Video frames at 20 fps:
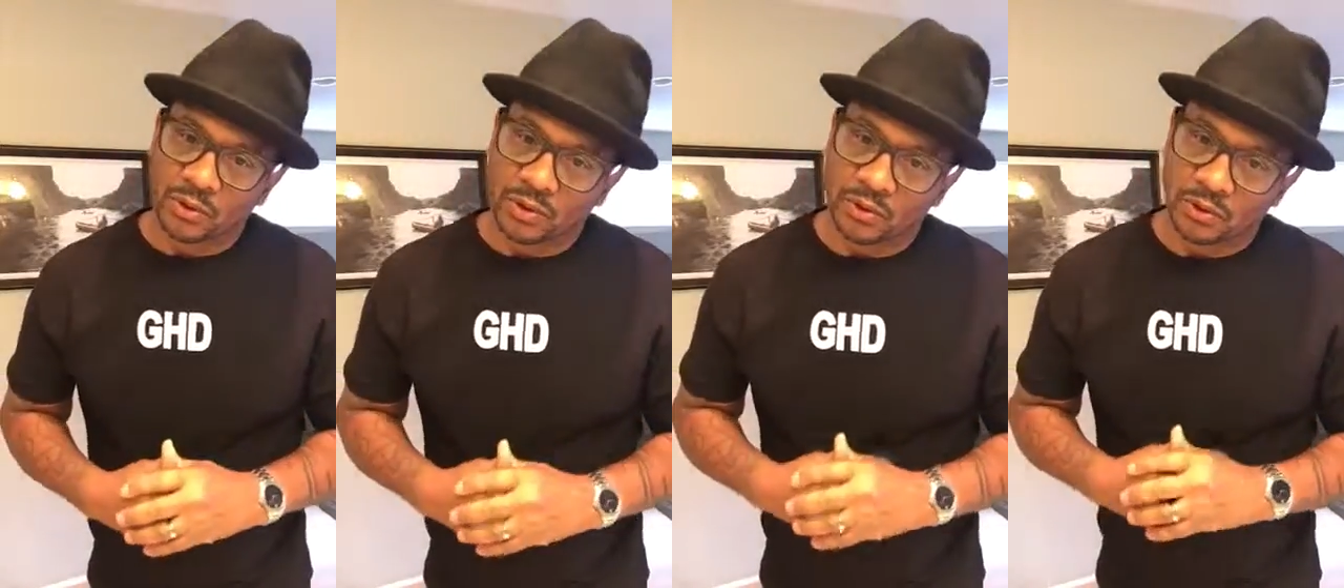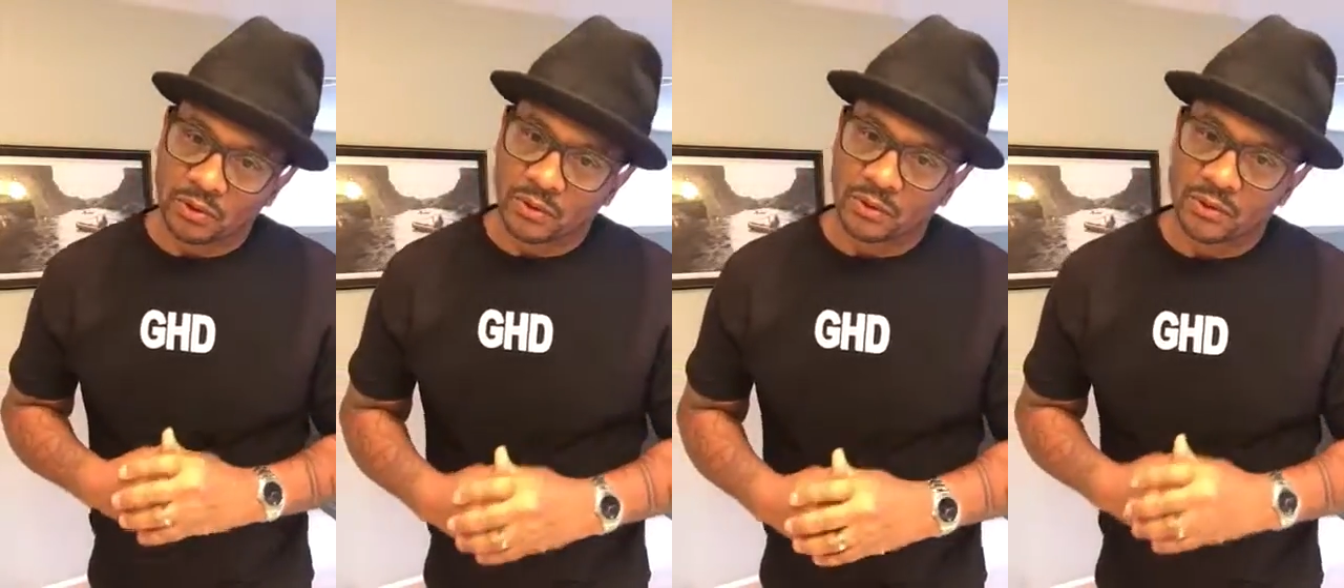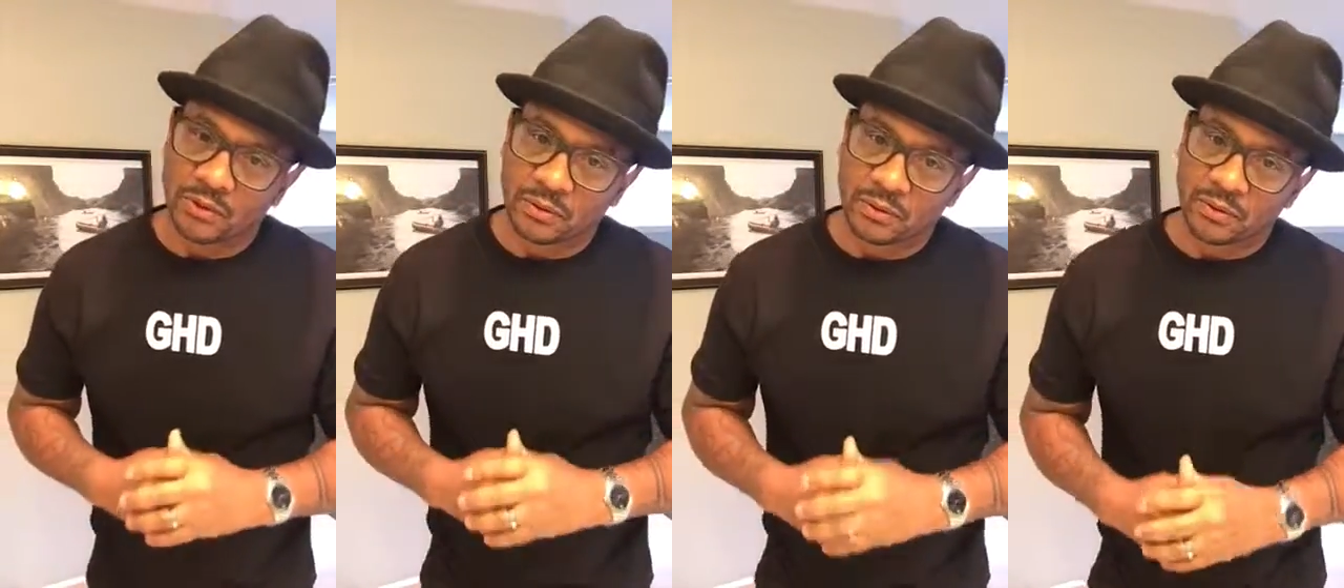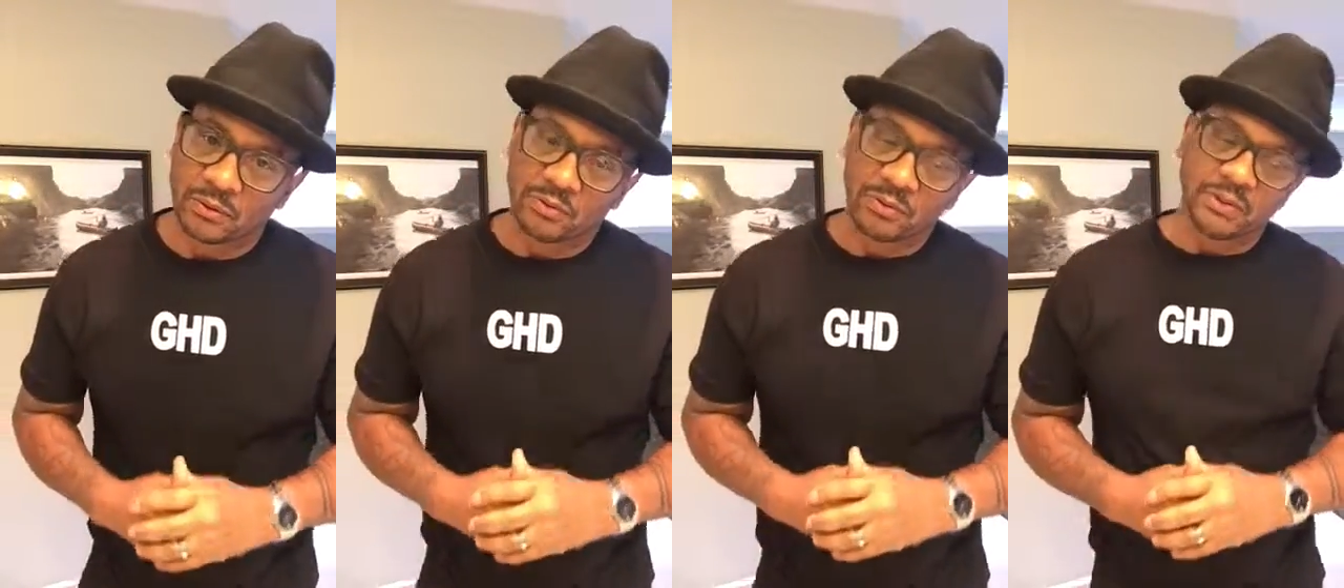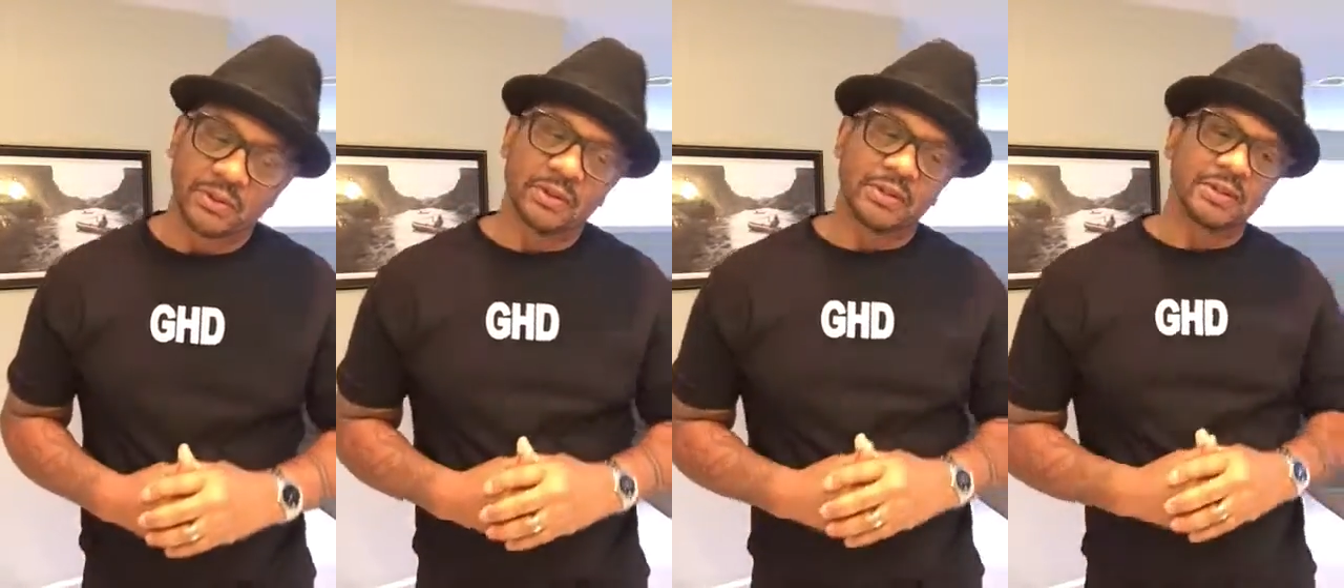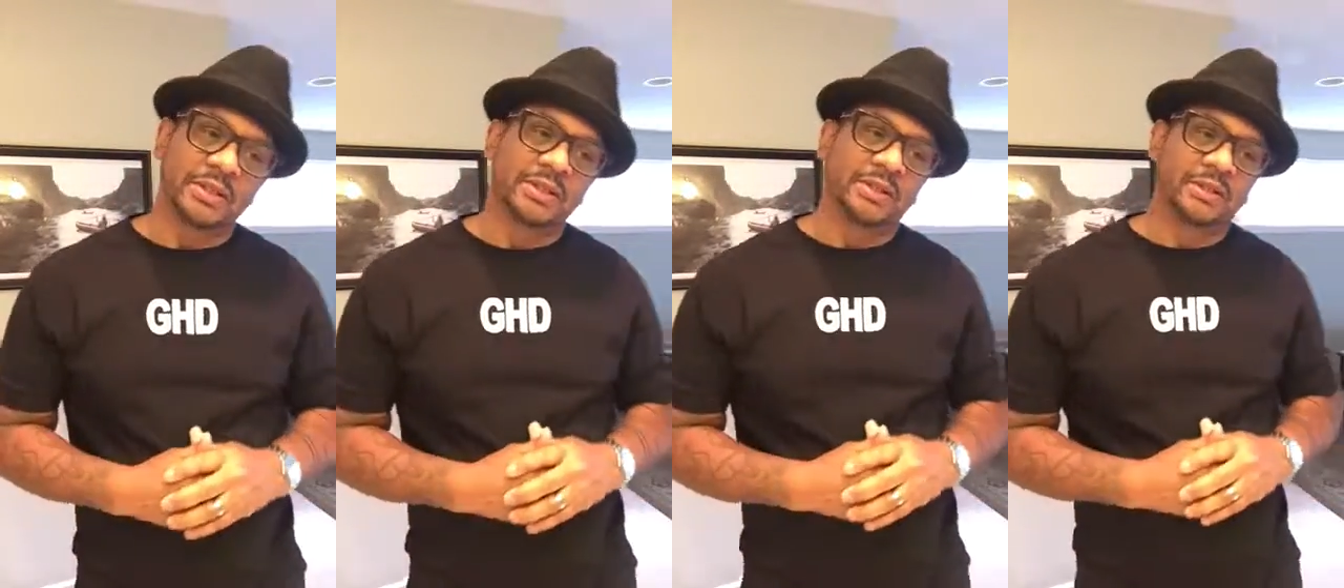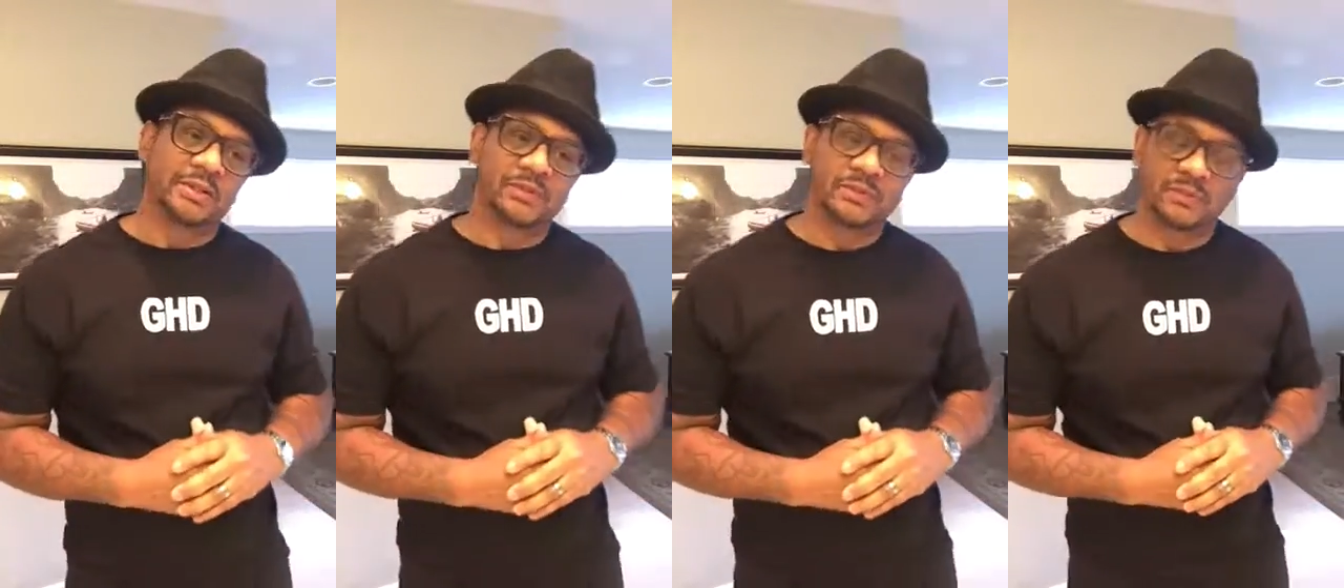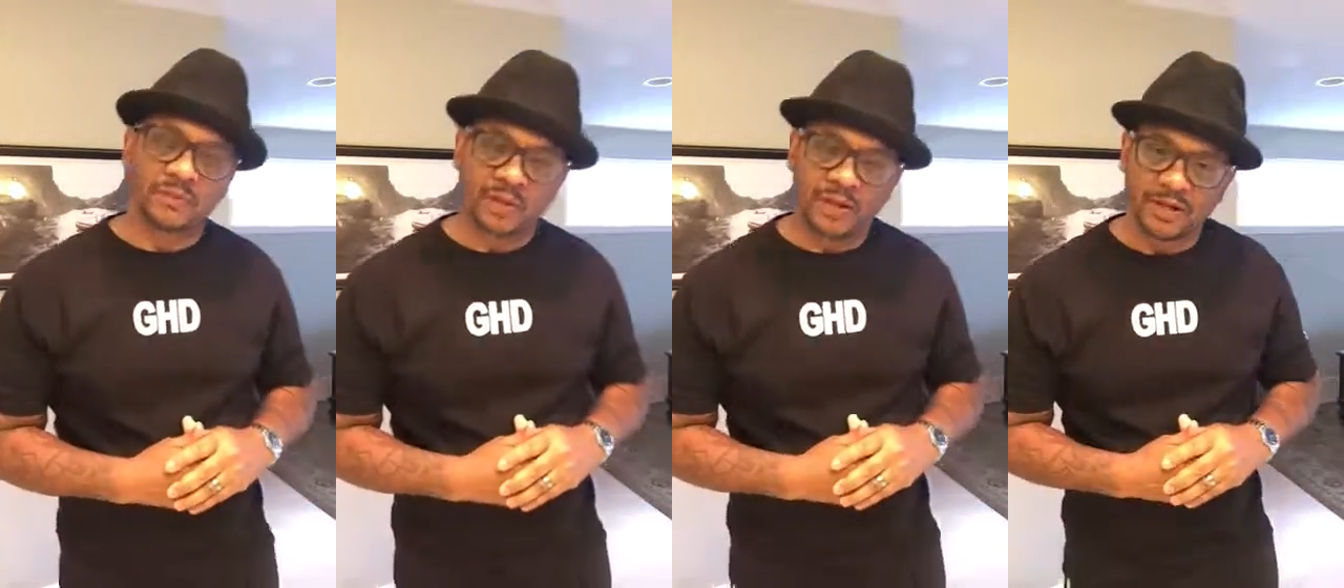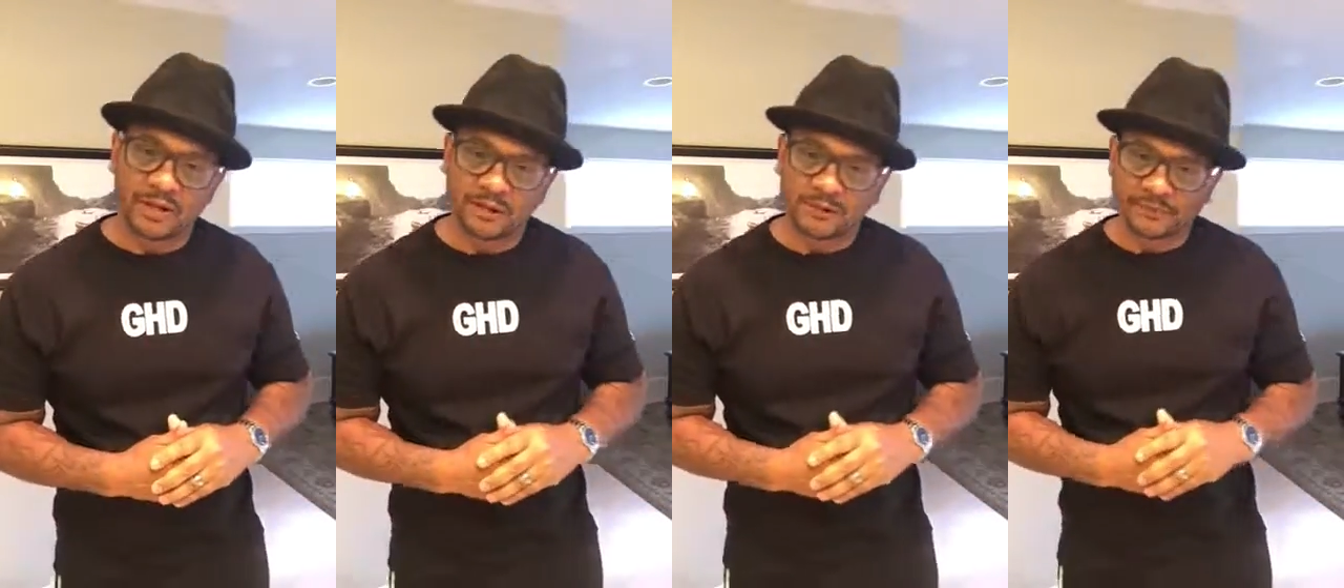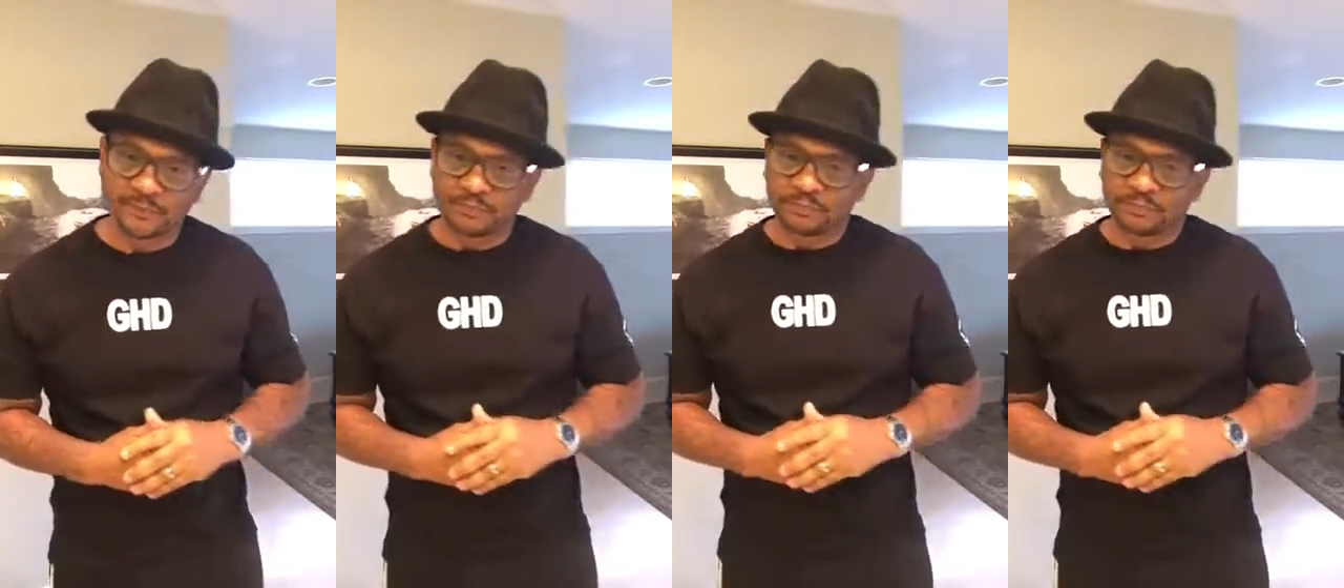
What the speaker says: our local community. That's right.